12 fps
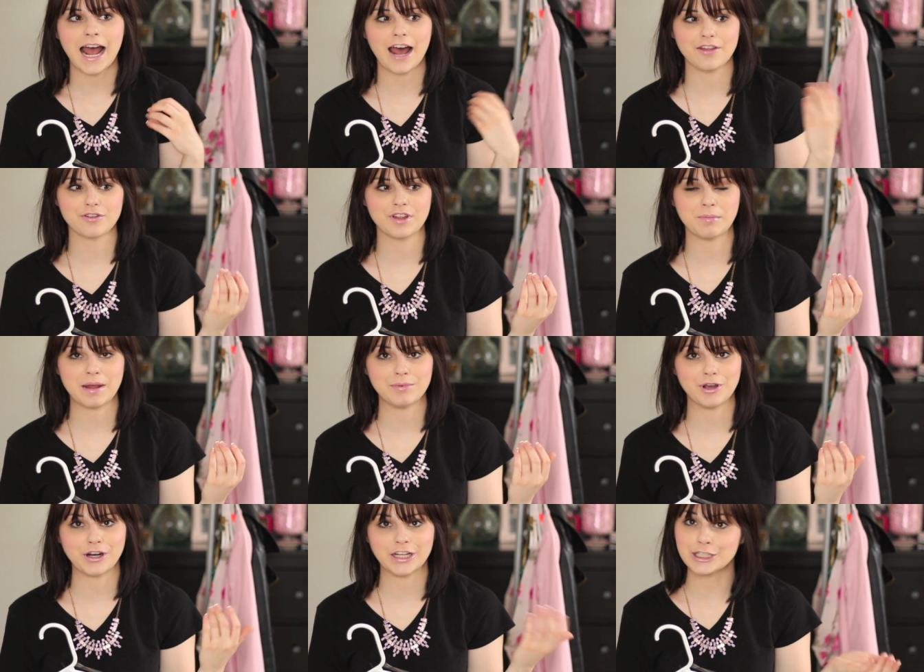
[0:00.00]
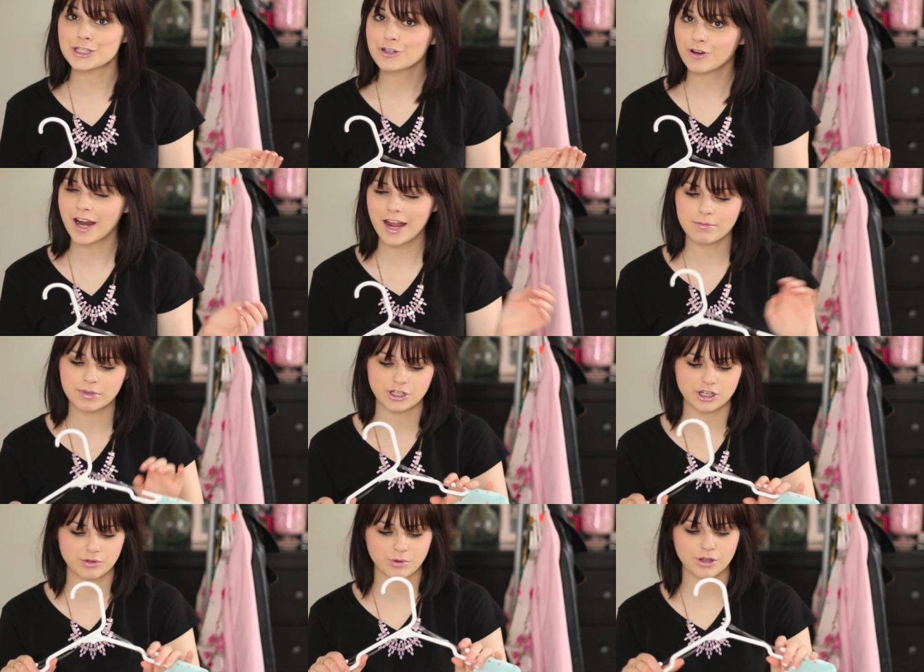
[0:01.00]
other than maybe on Instagram.
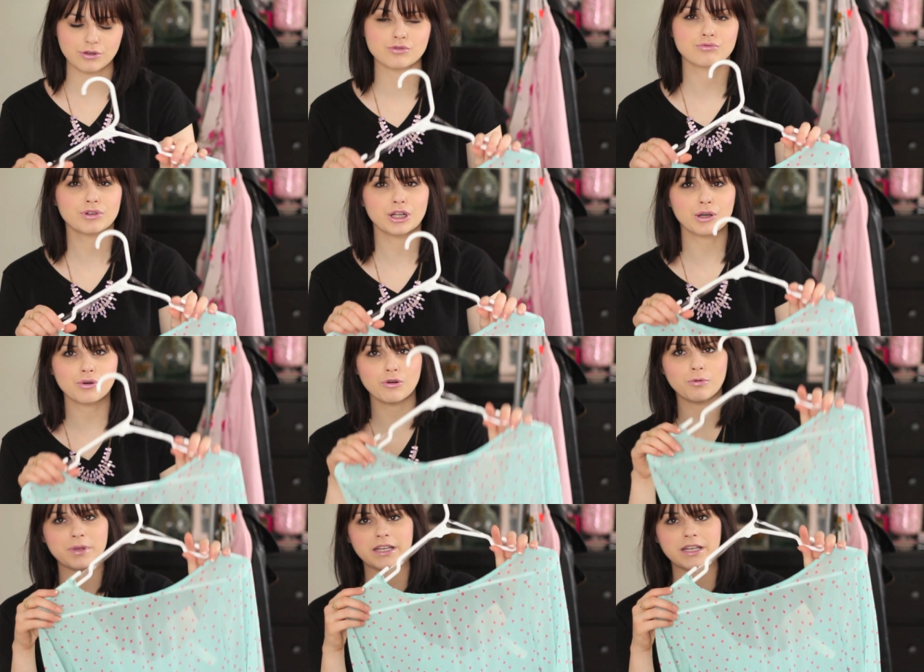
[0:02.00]
It's just one of those really cool